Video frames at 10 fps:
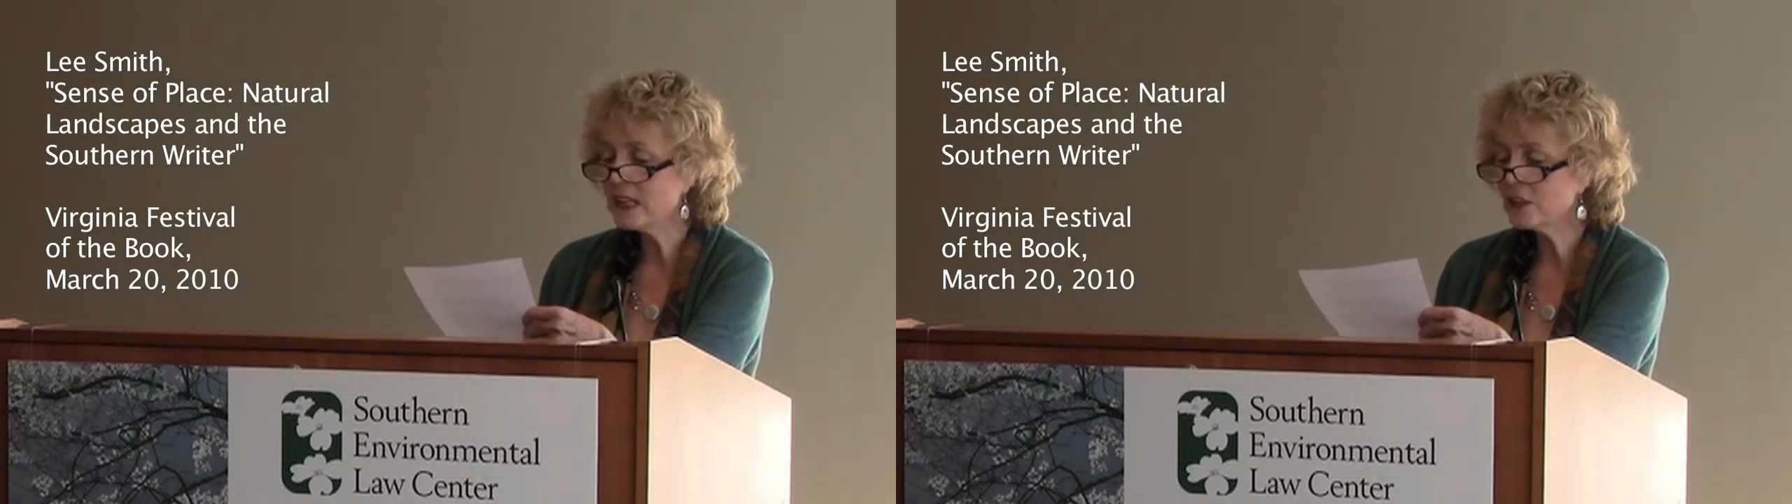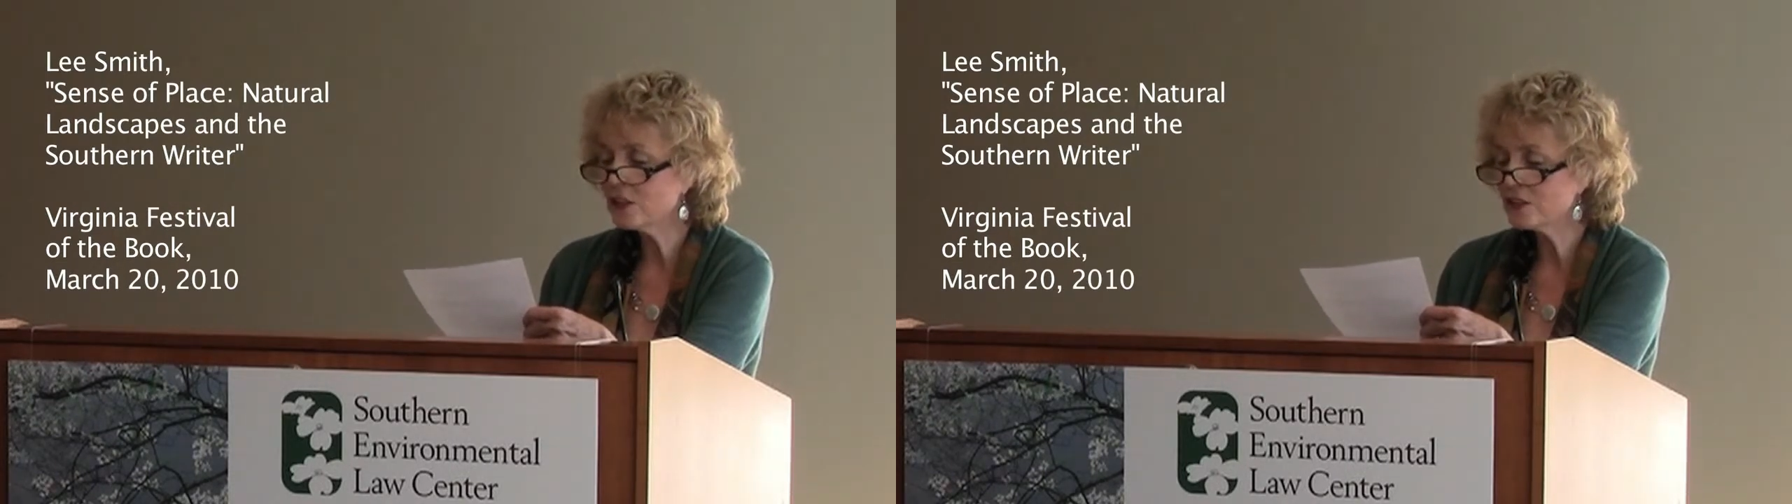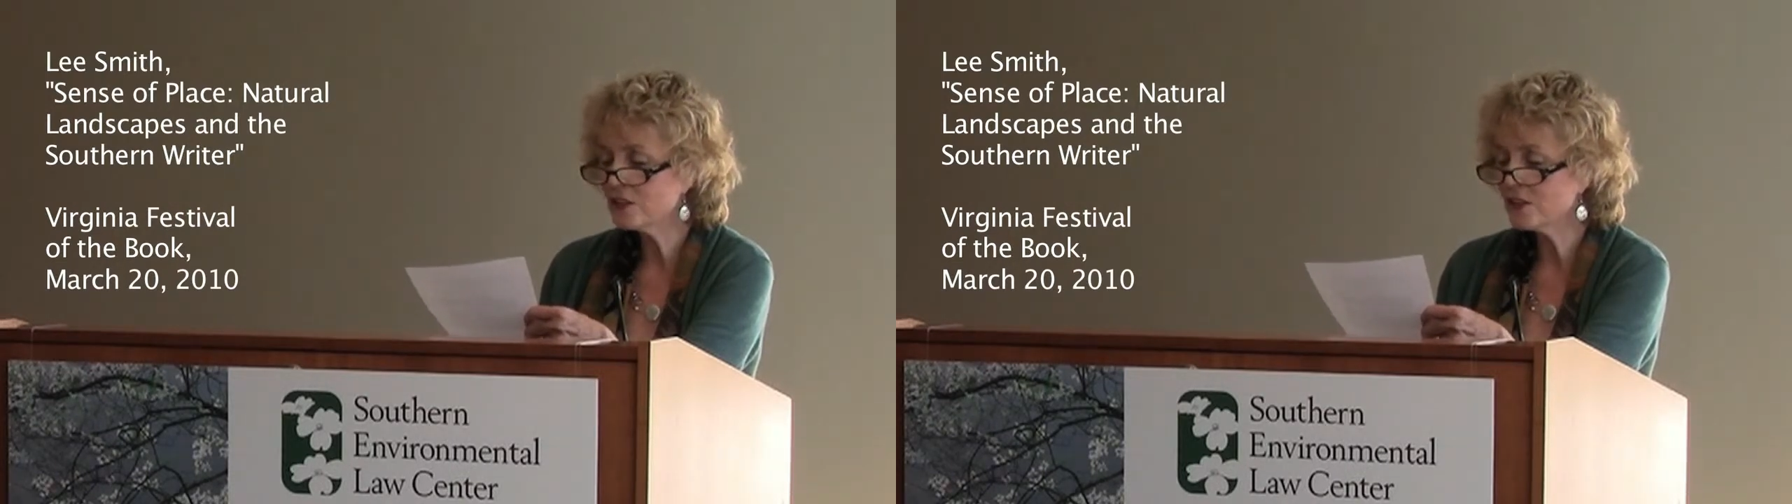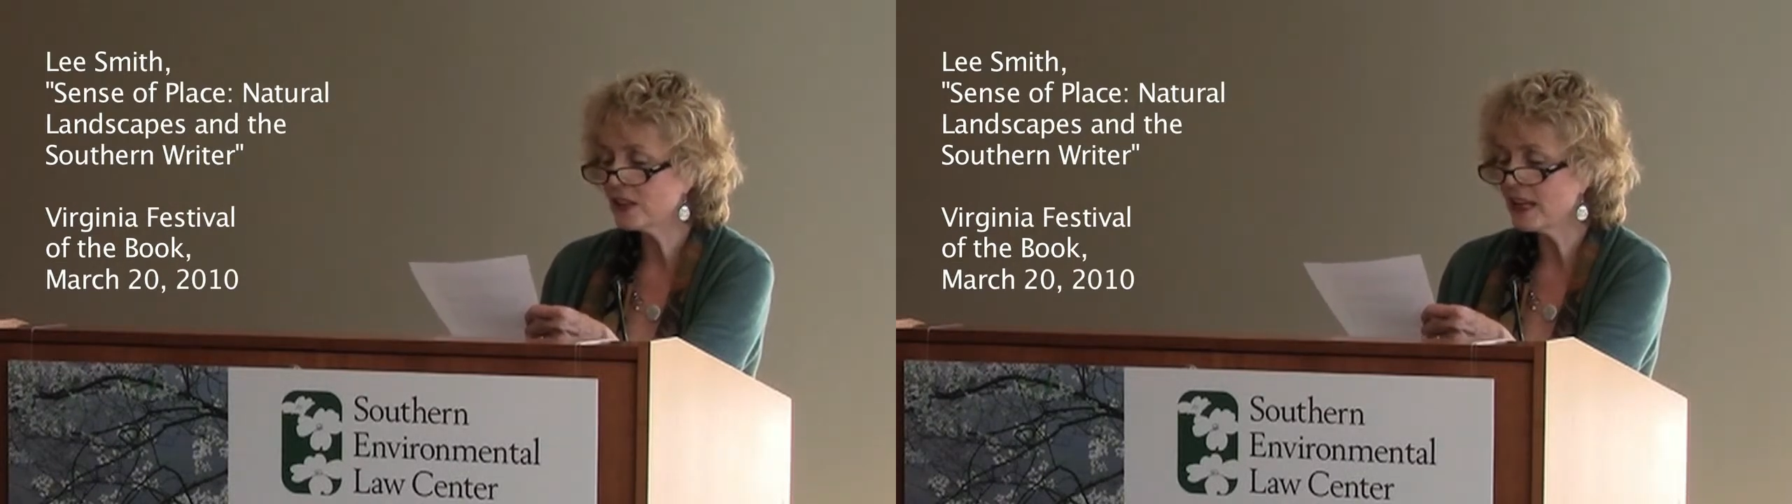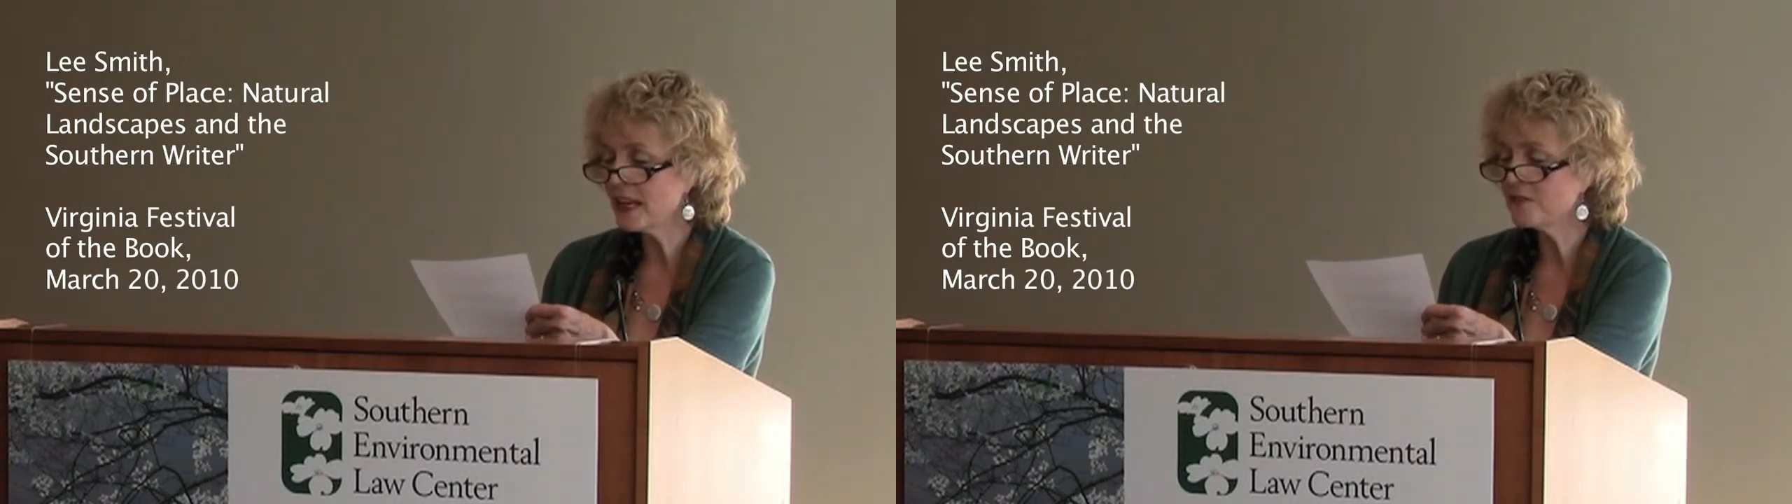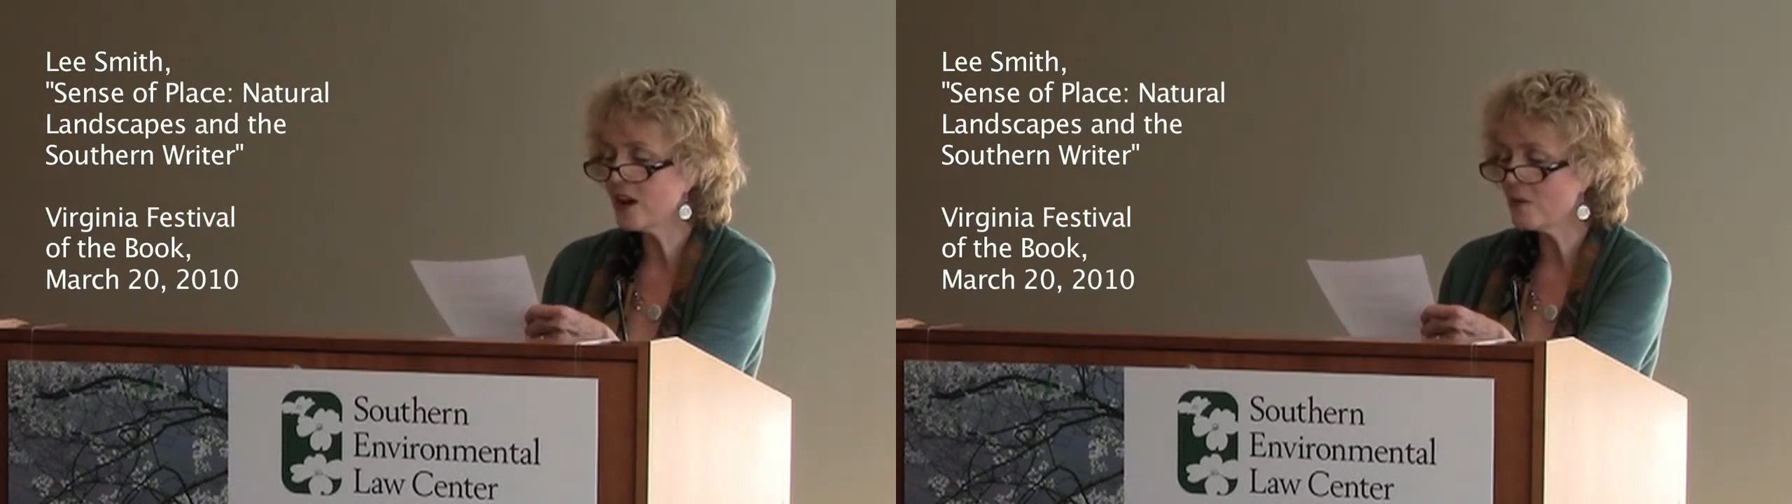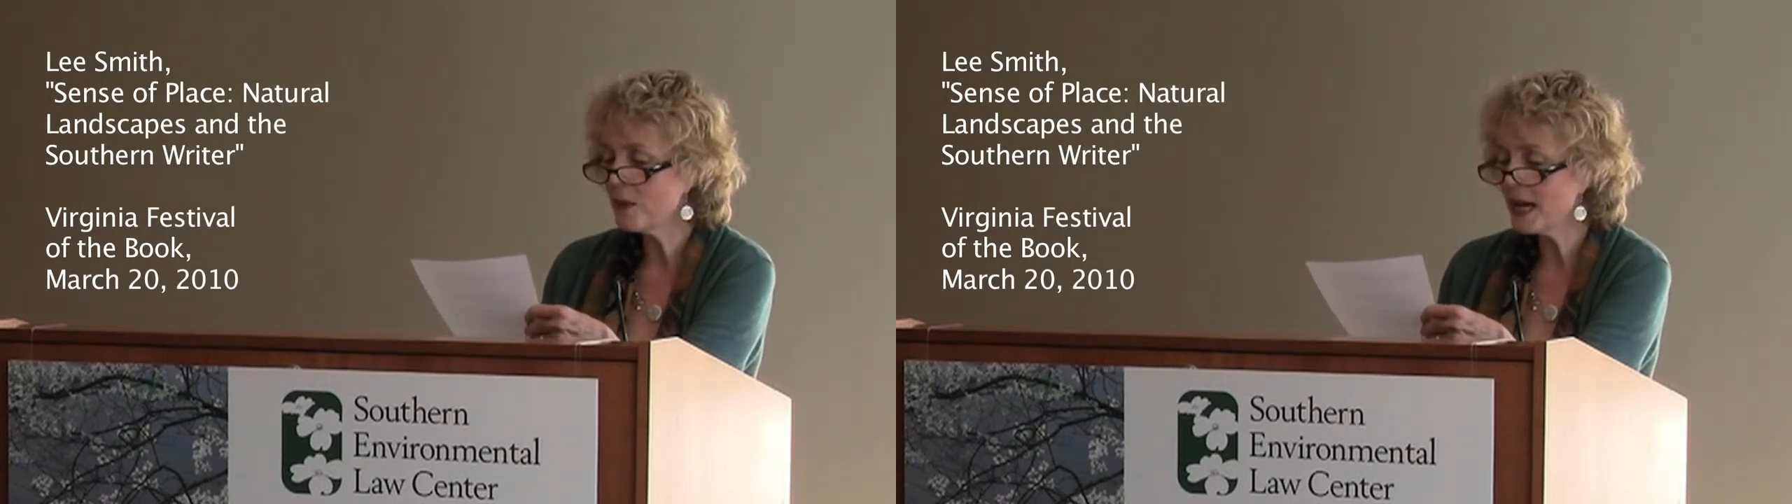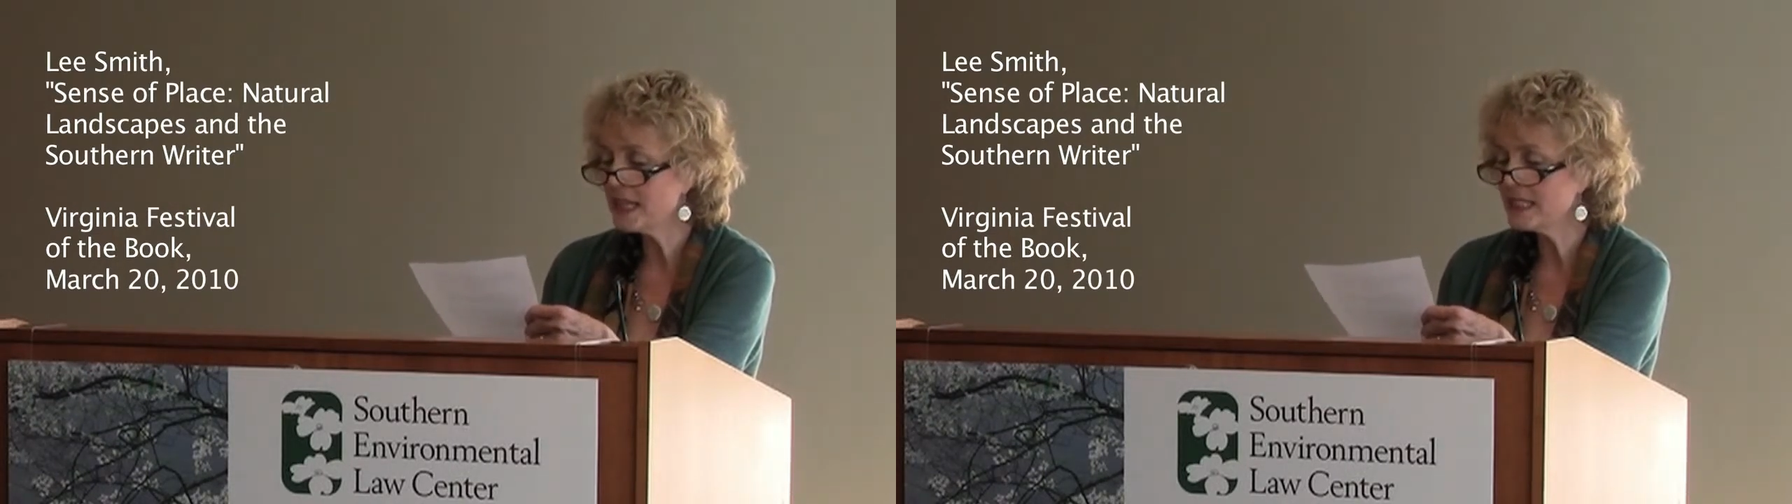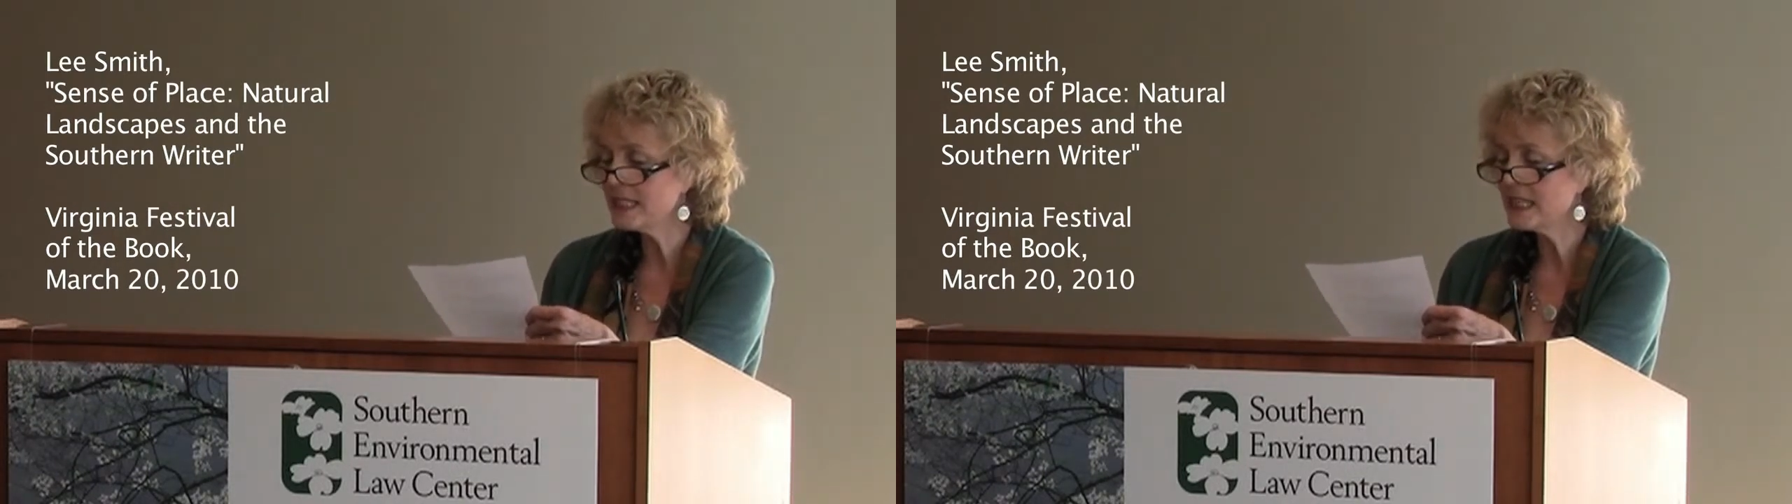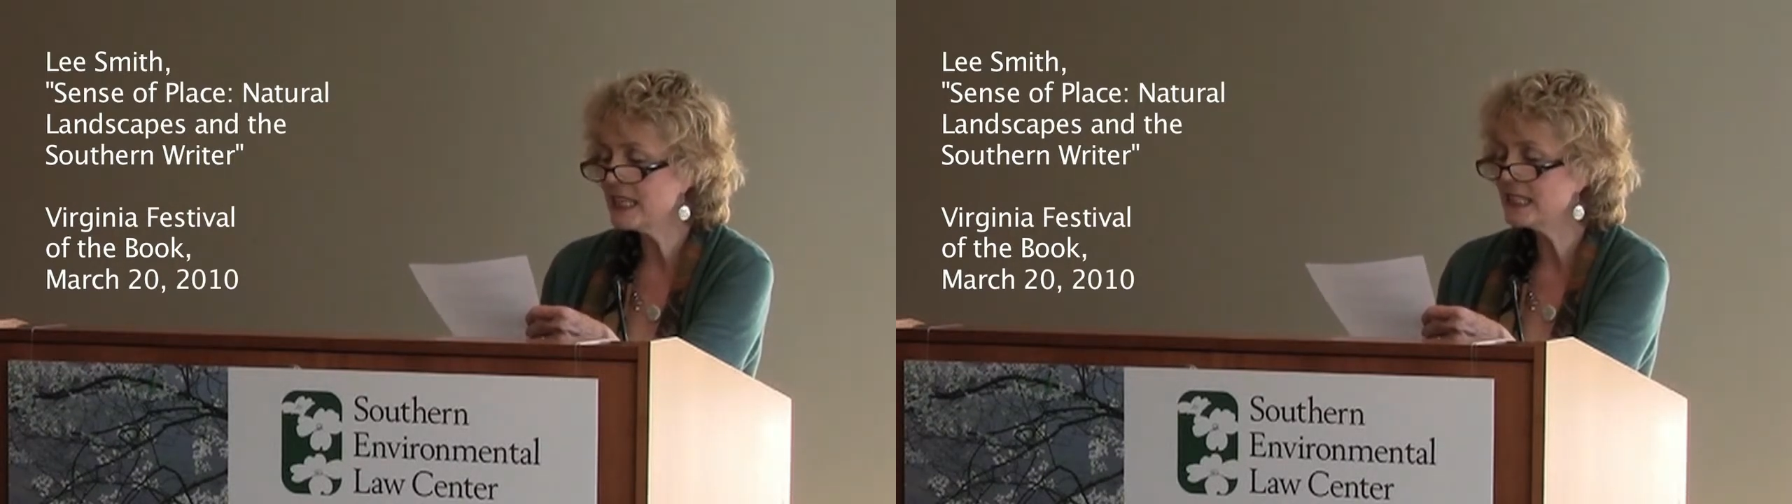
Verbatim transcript: if he looks to the left on past it,